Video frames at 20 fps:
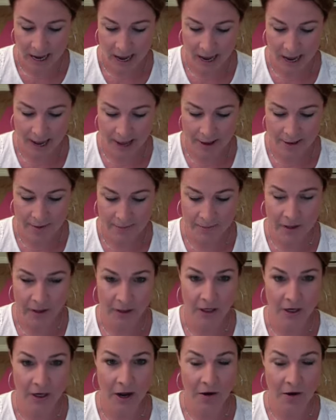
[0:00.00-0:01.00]

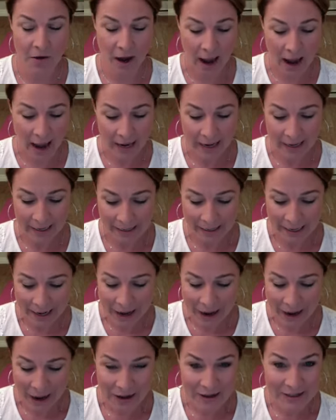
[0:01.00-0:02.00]
I
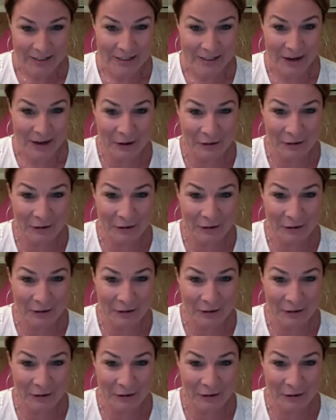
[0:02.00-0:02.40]
also,